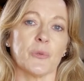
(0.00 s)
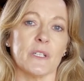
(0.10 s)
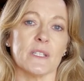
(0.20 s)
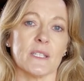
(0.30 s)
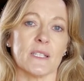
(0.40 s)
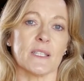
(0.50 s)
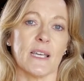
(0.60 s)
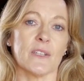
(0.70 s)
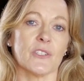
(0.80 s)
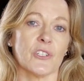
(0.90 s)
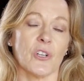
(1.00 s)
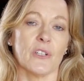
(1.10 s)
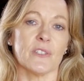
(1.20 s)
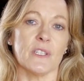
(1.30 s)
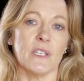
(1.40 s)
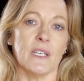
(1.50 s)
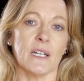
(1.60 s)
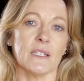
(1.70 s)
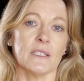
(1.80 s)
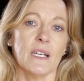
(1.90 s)
$26,000 a
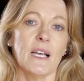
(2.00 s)
year